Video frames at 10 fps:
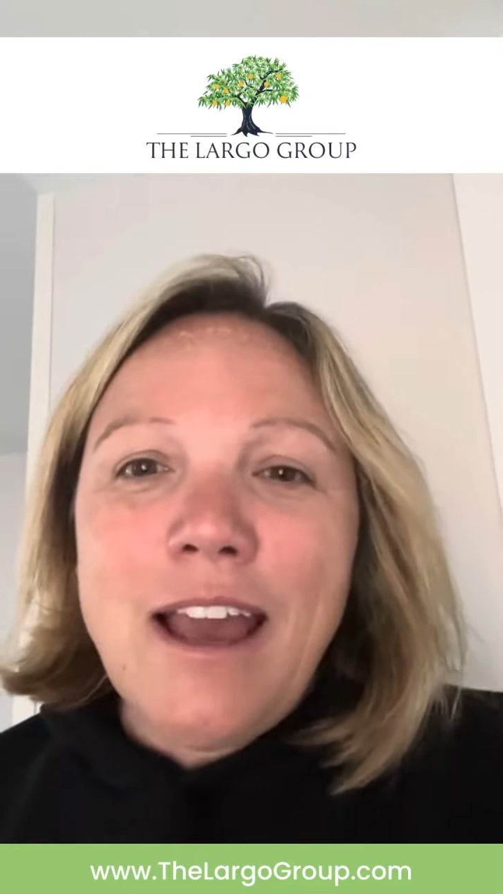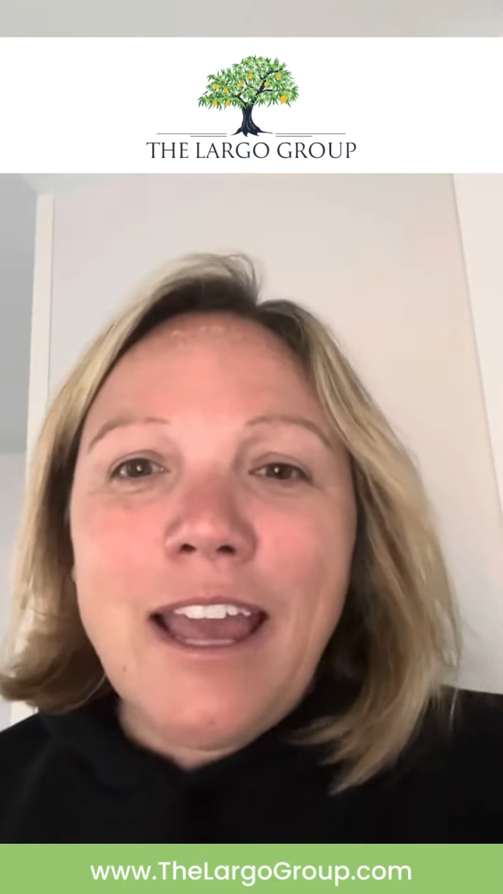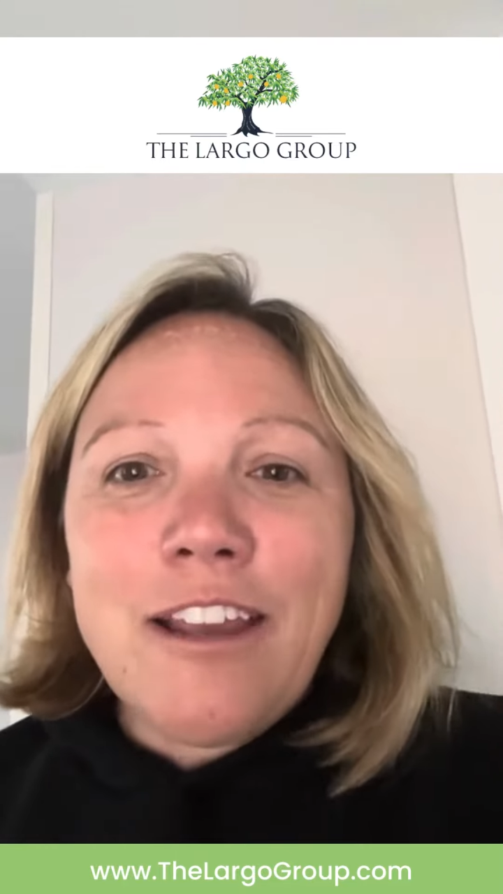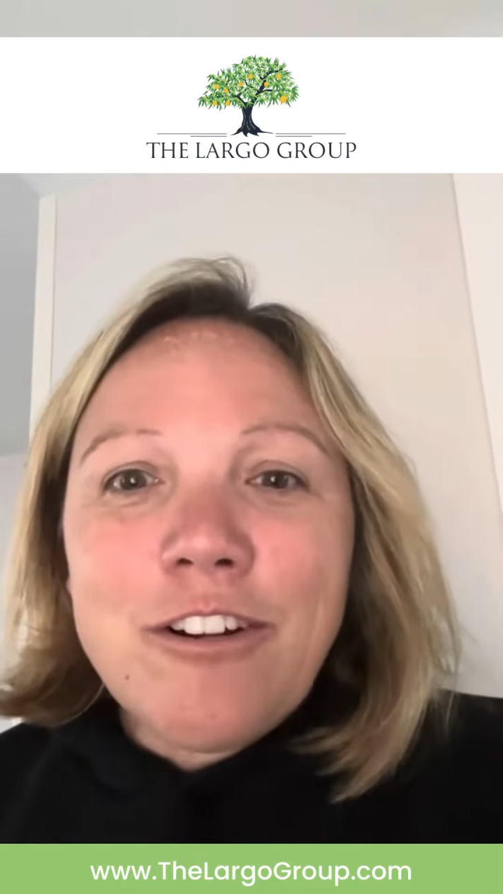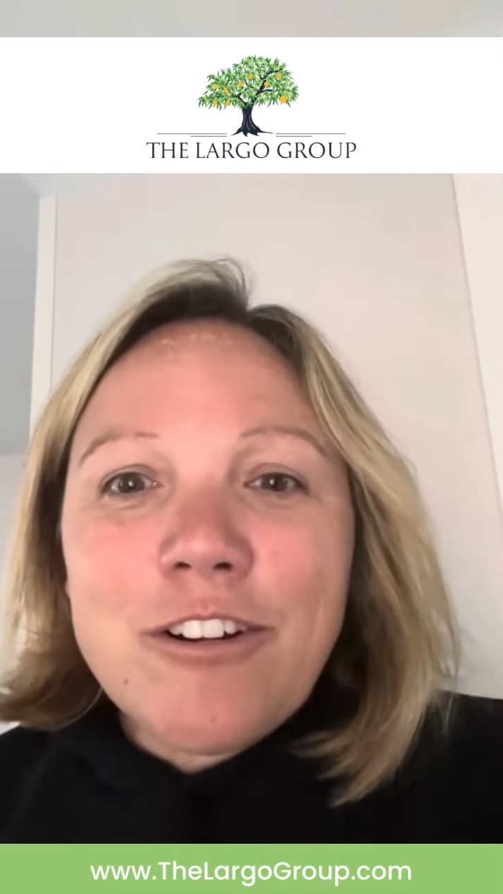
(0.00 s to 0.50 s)

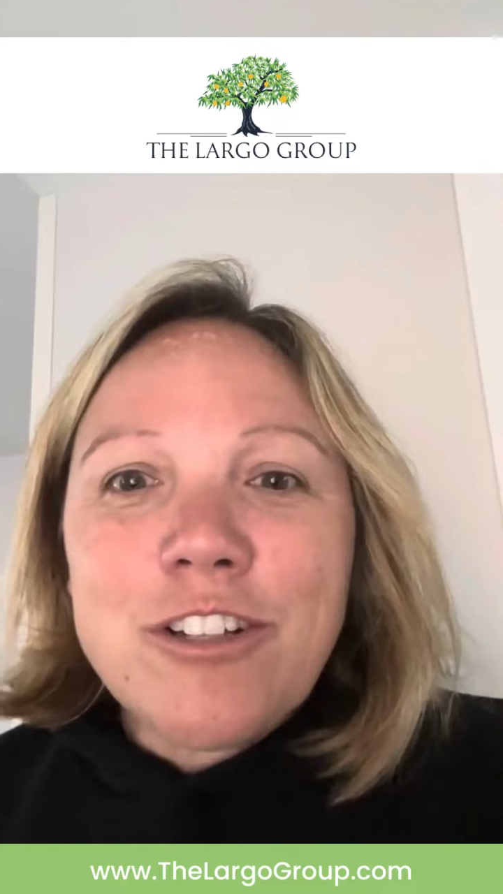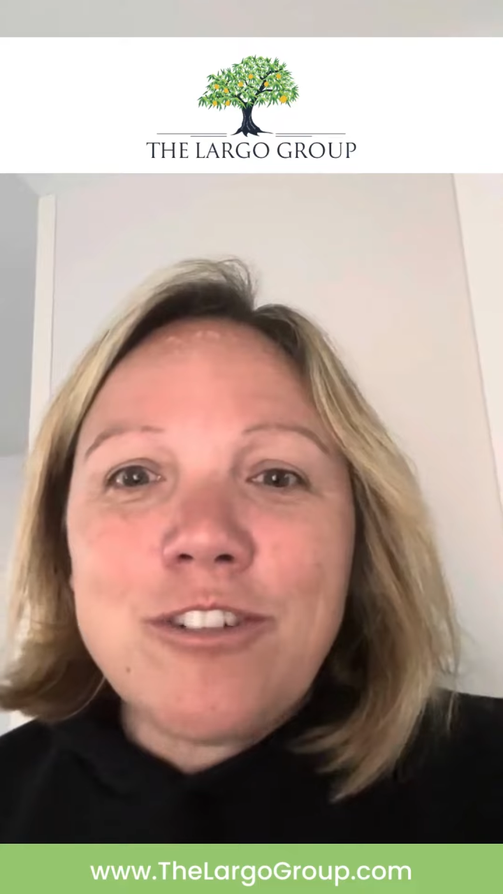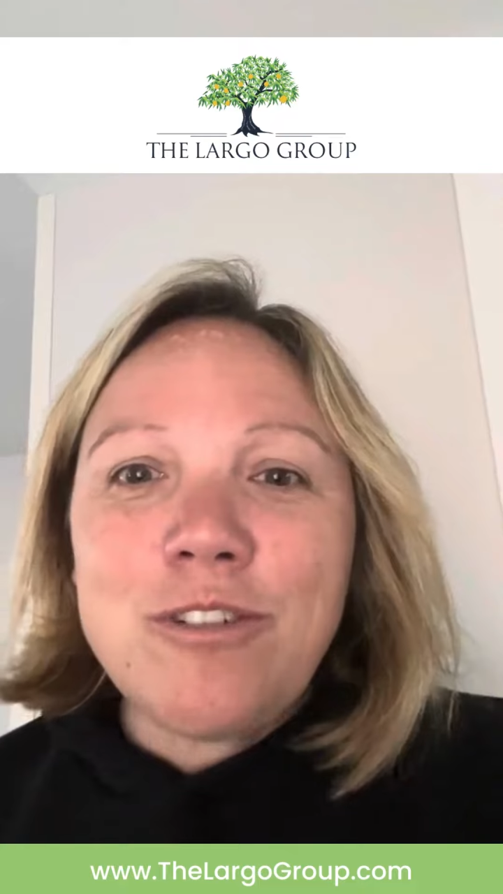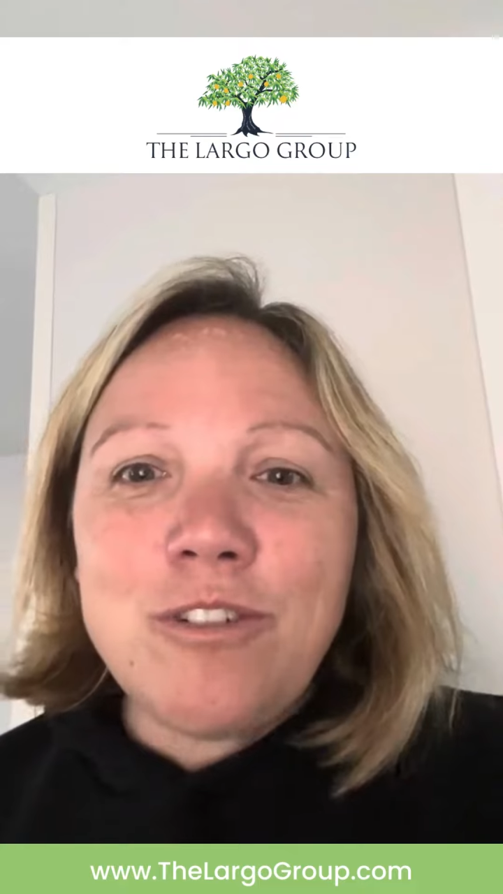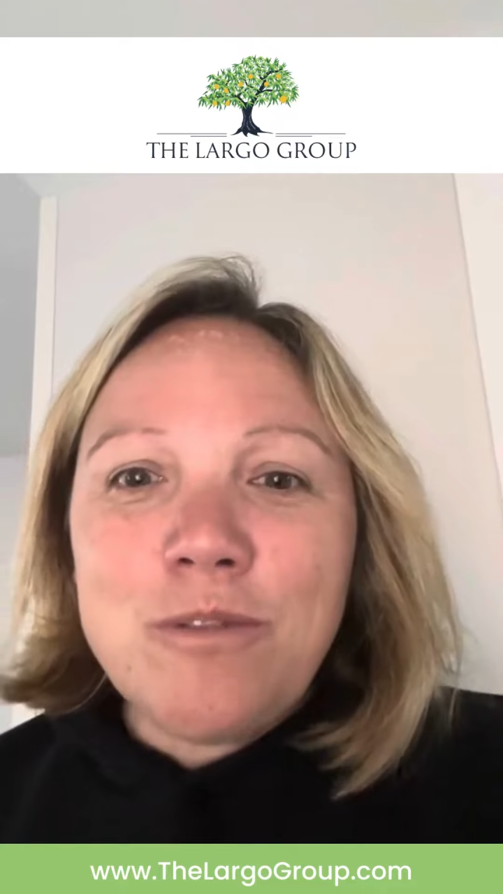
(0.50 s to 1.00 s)
I encourage
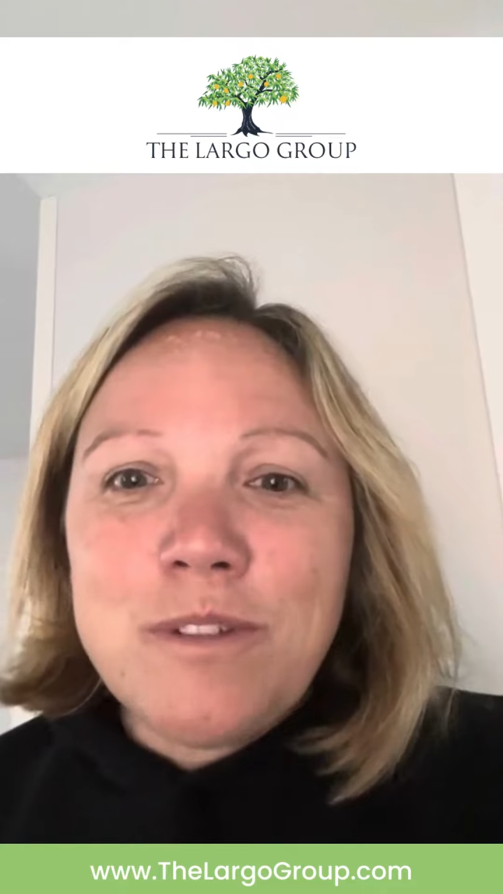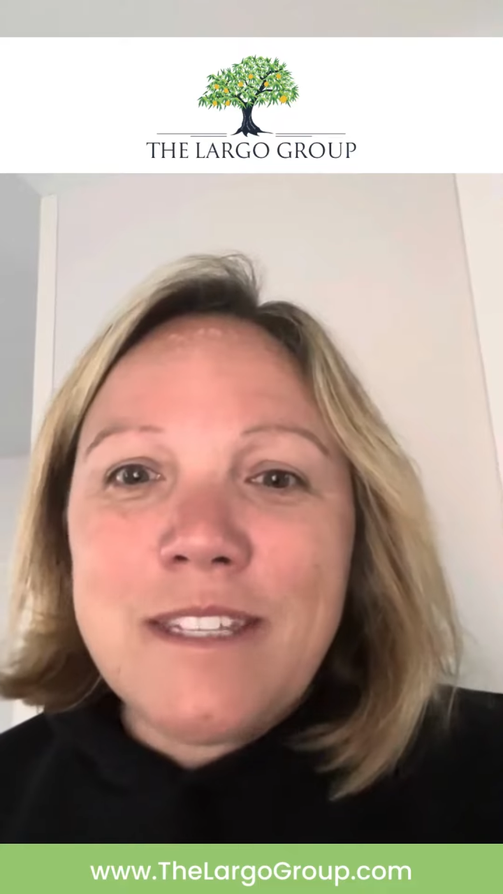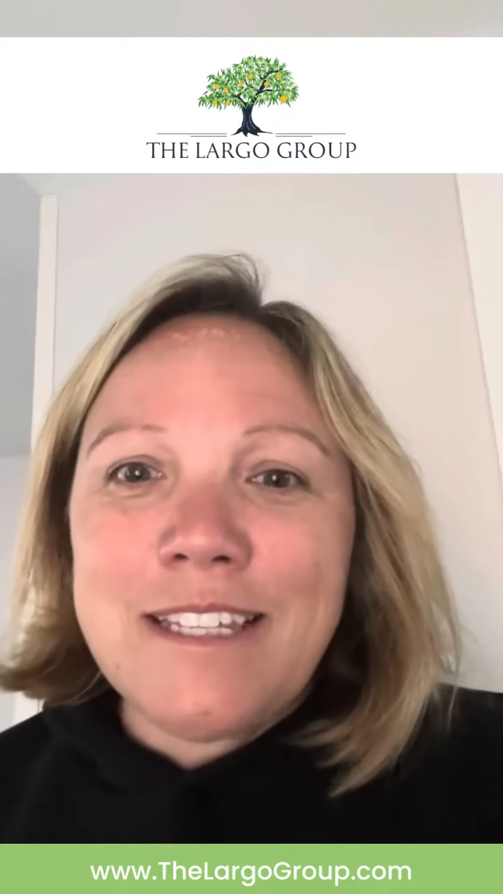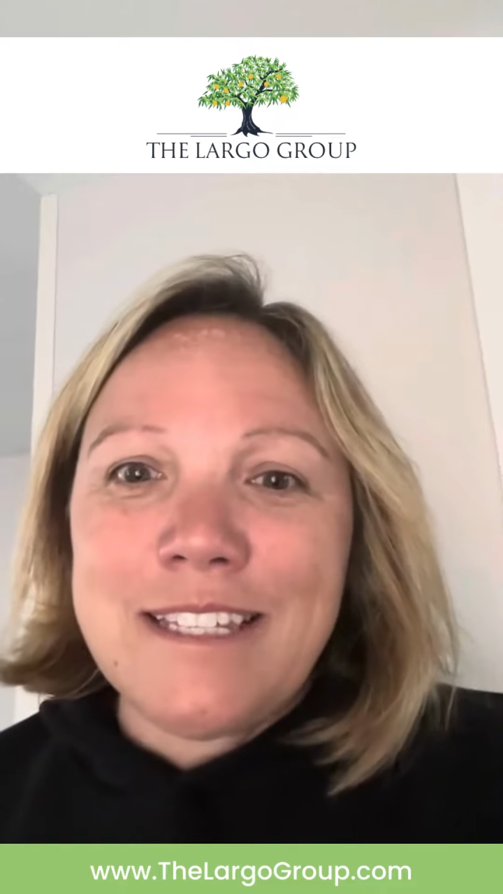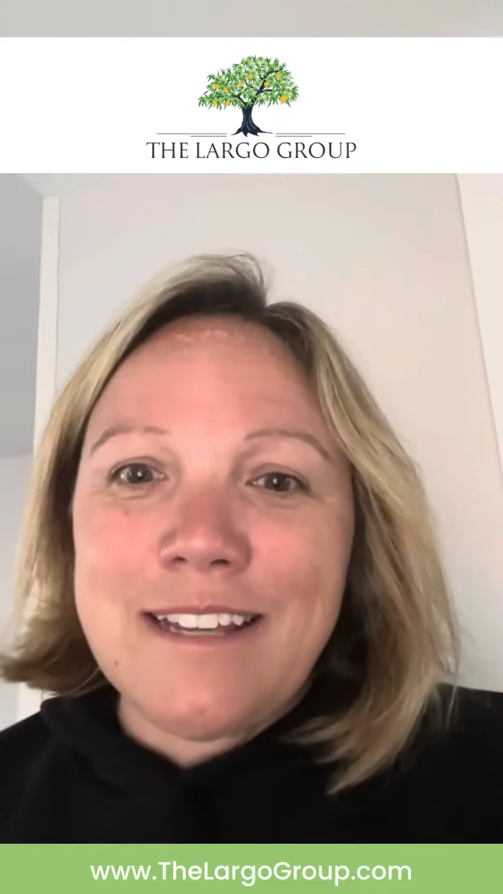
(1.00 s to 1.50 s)
you to use
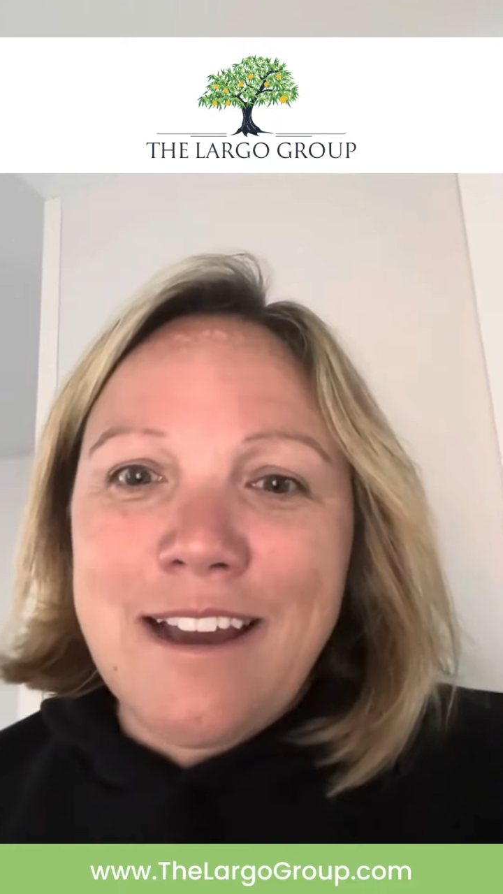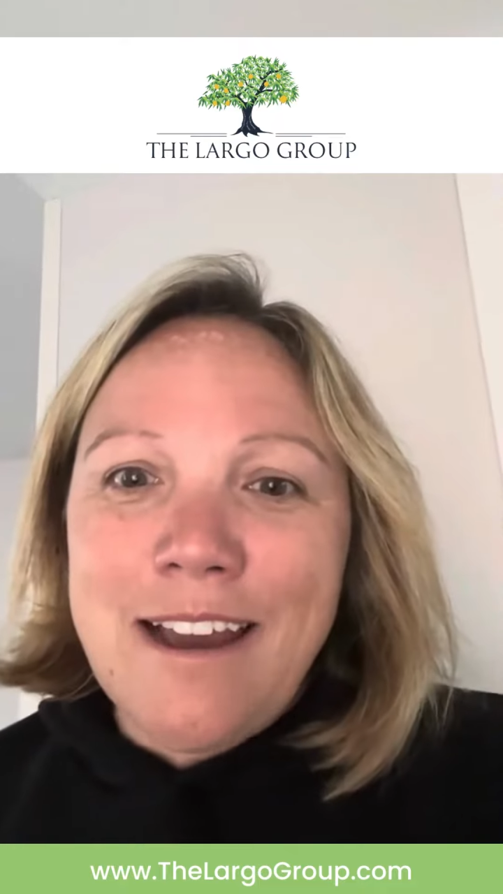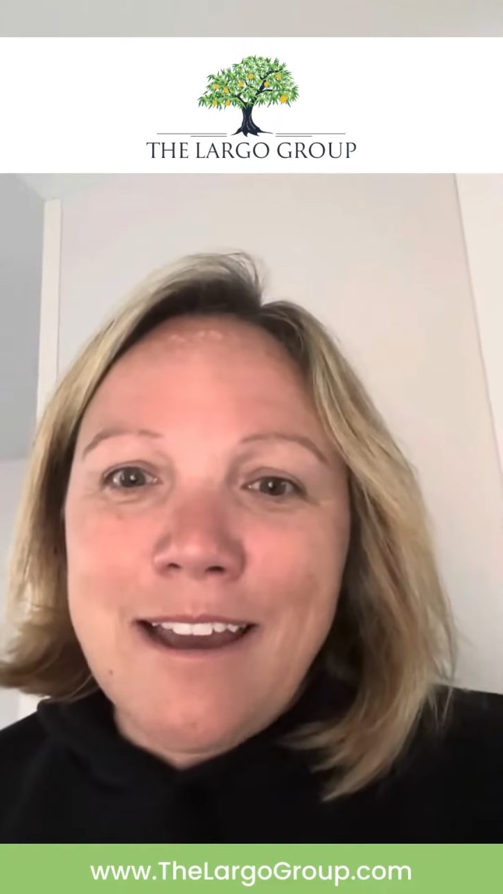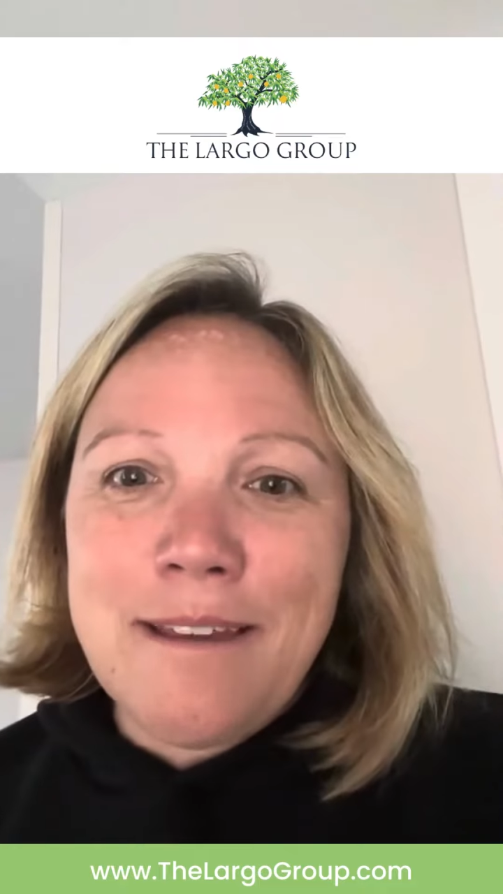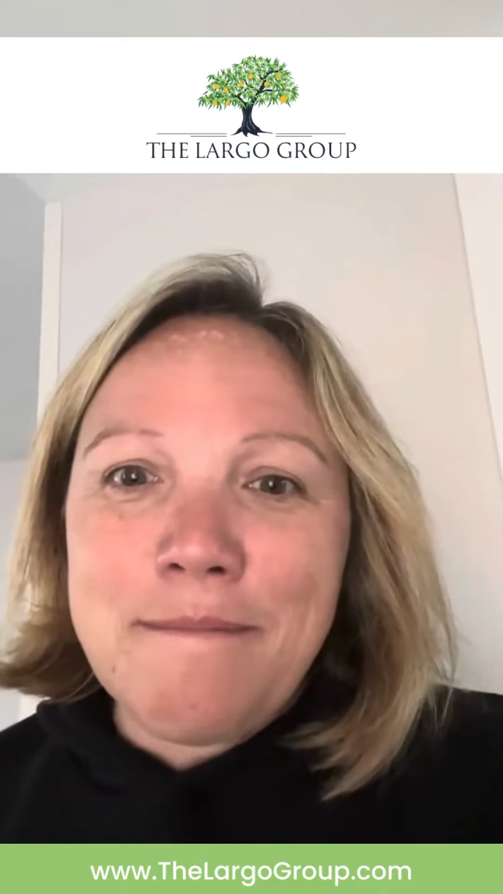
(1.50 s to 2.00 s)
this
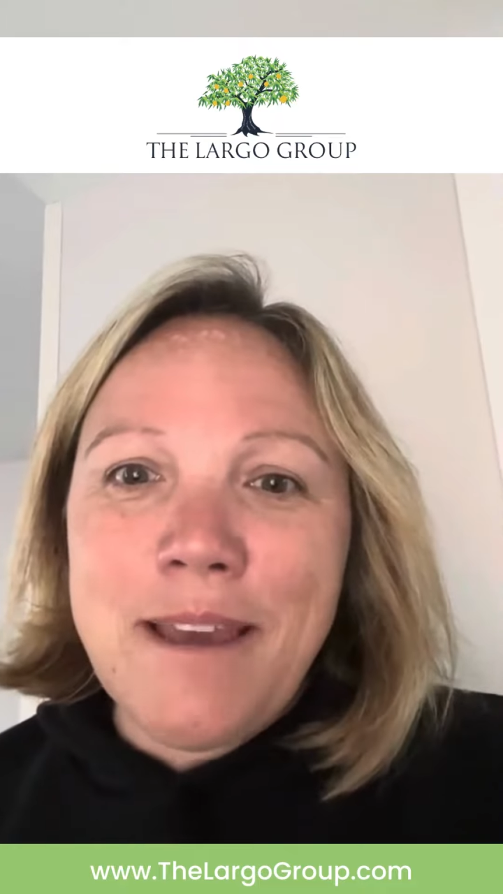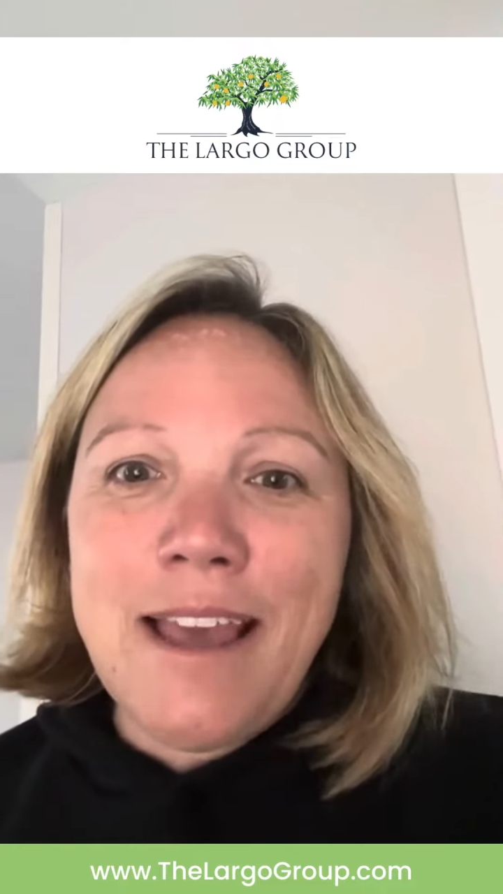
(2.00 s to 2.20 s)
time